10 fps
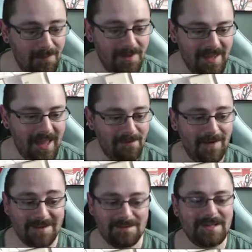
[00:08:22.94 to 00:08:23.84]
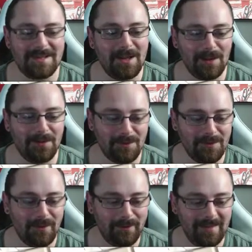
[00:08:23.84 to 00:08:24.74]
Yeah, facts. Please let
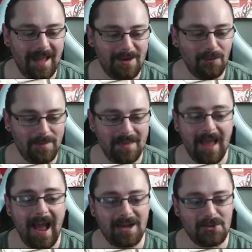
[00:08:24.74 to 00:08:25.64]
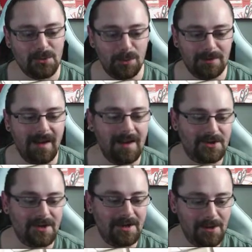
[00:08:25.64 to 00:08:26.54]
it not be the actual
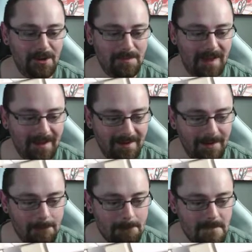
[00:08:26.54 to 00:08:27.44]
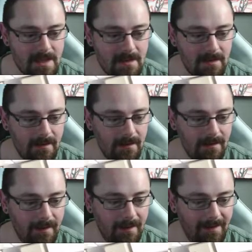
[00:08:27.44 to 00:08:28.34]
hashtag Europe. Yeah.
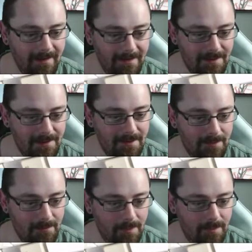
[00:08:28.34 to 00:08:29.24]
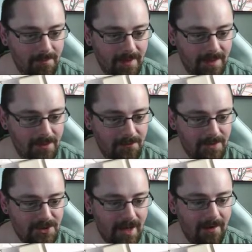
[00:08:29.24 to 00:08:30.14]
But thank you for the
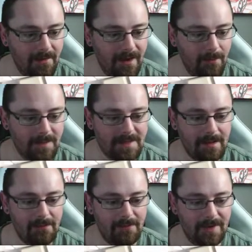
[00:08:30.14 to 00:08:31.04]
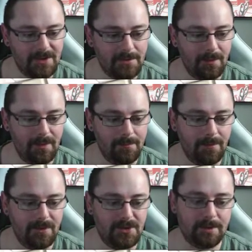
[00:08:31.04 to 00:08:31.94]
shout out. Can't wait to get them finished and put on the
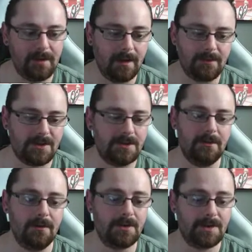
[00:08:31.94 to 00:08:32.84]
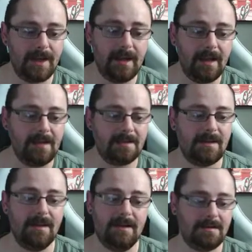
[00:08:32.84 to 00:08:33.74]
board. GMK Oliva is too gorgeous. It is
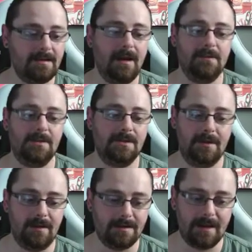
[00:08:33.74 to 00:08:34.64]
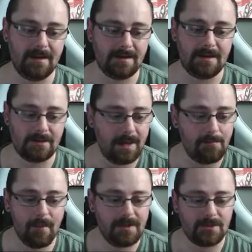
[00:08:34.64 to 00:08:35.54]
absolutely stunning, as a key says. In
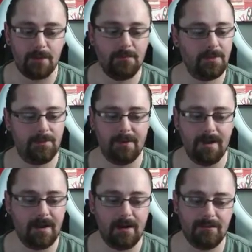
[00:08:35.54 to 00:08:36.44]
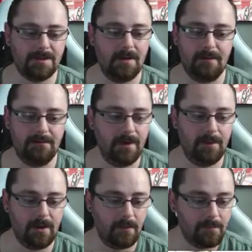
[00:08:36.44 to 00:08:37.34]
my top 3 right now. So there
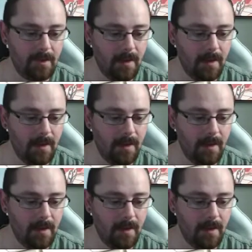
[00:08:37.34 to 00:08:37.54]
we go.